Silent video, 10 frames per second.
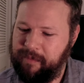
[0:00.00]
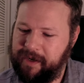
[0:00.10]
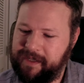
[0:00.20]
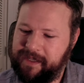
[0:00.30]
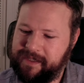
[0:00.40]

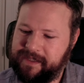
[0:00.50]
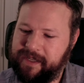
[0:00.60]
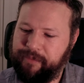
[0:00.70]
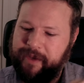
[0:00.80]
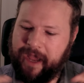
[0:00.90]
but it doesn't
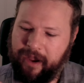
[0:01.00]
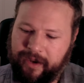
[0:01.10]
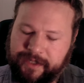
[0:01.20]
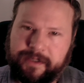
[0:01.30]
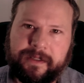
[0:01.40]
tell me how
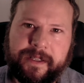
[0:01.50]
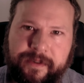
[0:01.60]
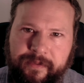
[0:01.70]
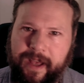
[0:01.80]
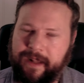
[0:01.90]
I should
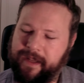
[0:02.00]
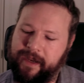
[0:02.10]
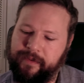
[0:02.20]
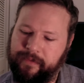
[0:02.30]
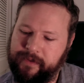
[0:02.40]
live that
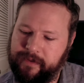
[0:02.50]
life.